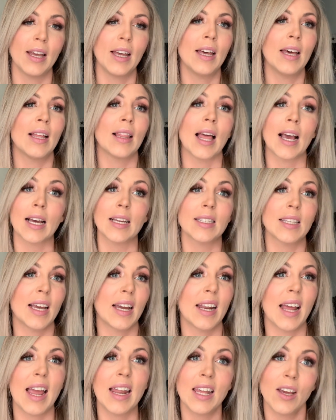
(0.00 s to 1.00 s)
Like I said,
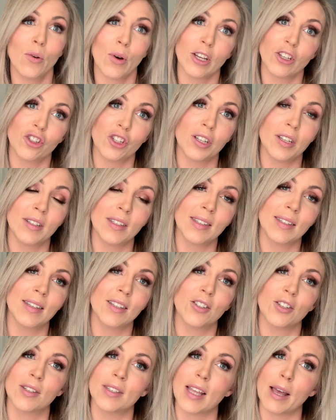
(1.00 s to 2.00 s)
any questions,
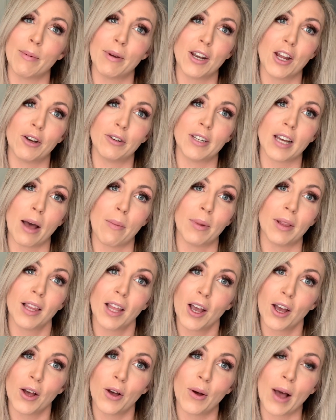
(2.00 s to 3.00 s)
just let me know down
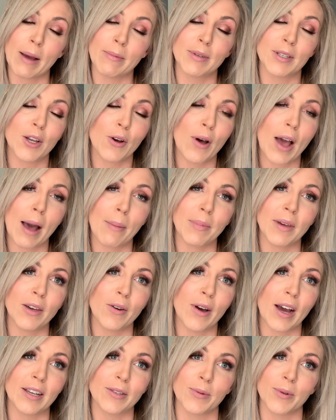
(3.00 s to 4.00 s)
below. I'm so happy you
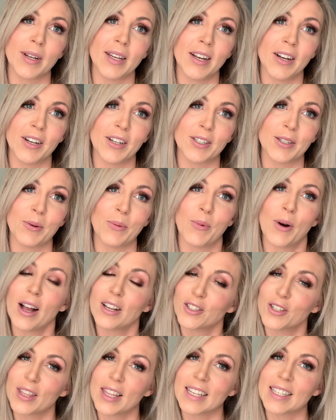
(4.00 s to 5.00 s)
guys were here to watch
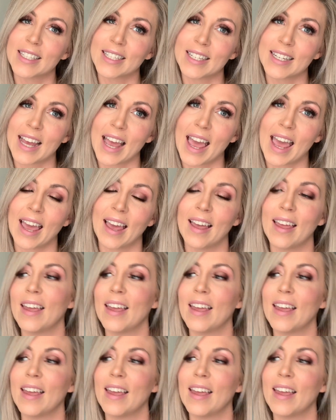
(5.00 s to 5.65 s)
this today.